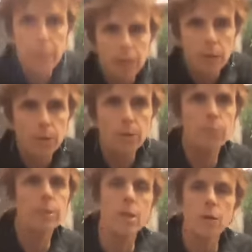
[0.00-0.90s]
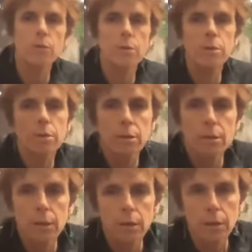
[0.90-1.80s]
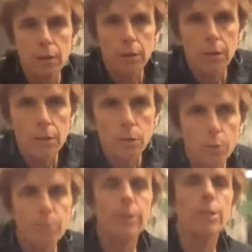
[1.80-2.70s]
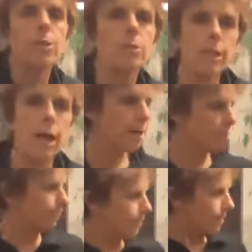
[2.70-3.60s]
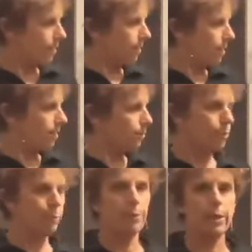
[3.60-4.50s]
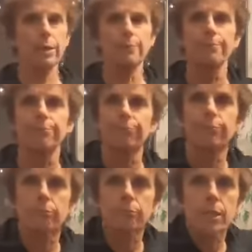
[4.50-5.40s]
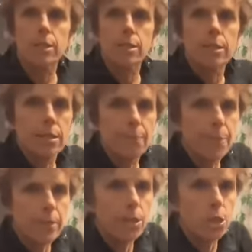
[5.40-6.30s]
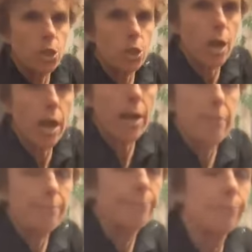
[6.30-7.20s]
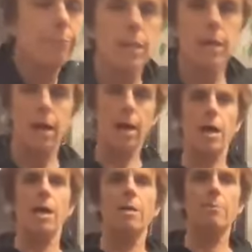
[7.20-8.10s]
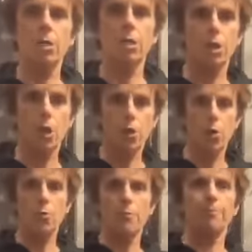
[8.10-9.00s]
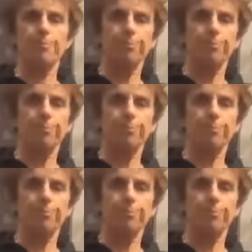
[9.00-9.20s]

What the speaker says: here, which we don't normally do a lot of, but I thought it would be just something to try. So